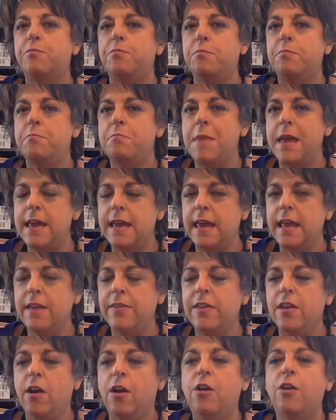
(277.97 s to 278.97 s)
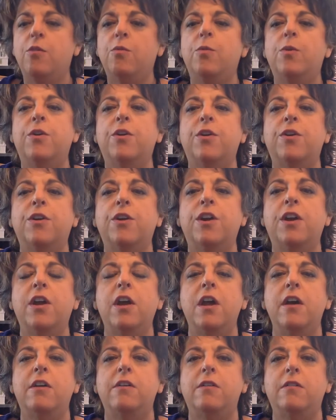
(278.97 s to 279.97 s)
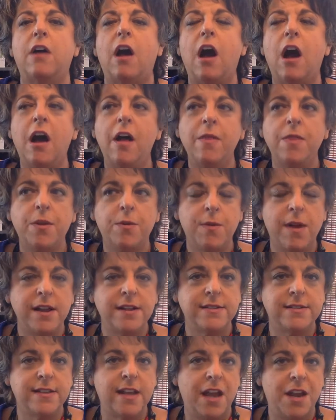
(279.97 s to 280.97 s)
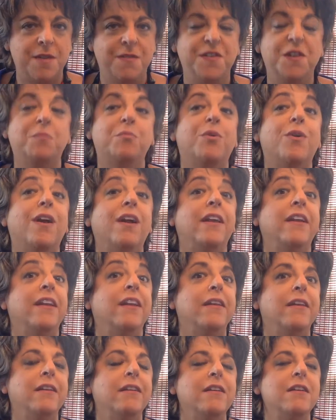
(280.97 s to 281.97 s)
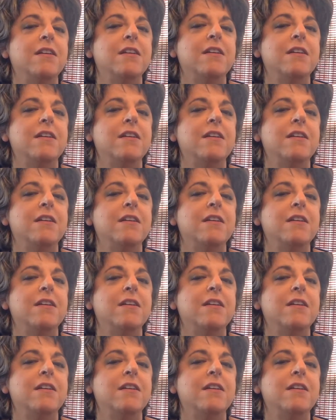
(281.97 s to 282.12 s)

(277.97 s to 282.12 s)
making the artwork on the right side of your brain.